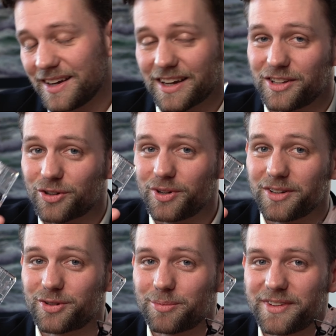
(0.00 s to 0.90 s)
get your
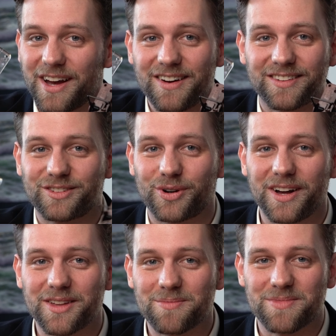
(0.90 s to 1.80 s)
Gorilla Traps now,
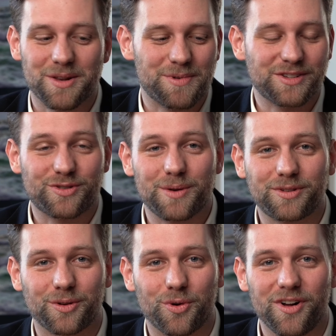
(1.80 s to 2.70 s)
try them, they're the best traps
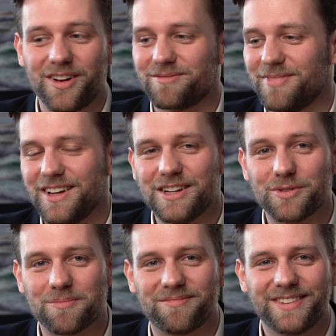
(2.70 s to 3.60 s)
in the world, I love
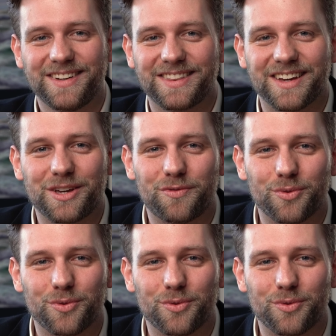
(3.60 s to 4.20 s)
them. Thank you for